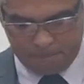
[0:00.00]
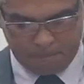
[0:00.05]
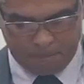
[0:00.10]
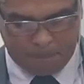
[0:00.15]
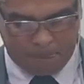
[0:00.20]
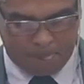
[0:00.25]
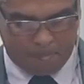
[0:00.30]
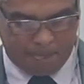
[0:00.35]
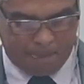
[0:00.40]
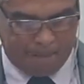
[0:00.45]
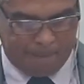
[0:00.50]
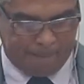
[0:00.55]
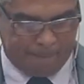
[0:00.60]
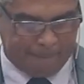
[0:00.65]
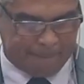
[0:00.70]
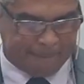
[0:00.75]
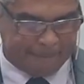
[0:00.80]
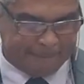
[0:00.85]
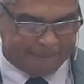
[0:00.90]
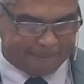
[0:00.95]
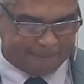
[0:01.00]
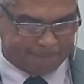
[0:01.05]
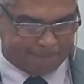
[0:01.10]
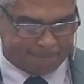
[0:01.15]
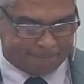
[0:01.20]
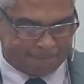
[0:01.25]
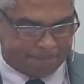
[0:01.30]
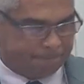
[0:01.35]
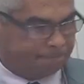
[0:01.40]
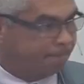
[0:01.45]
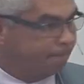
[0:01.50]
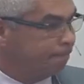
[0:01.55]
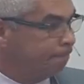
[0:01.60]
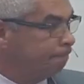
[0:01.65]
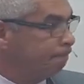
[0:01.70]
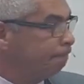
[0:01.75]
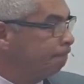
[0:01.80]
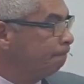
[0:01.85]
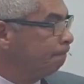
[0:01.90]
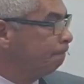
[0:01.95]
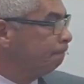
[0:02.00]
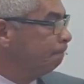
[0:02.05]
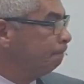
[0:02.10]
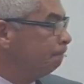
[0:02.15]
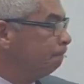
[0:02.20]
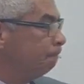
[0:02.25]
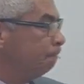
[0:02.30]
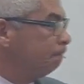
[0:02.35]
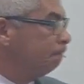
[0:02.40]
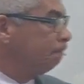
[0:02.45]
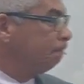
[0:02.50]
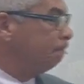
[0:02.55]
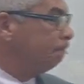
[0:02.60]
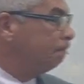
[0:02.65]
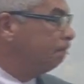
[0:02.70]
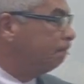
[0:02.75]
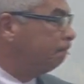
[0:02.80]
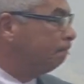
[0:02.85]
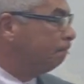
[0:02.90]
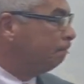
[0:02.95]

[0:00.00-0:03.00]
You're invited to participate and to all the peace of the Lord.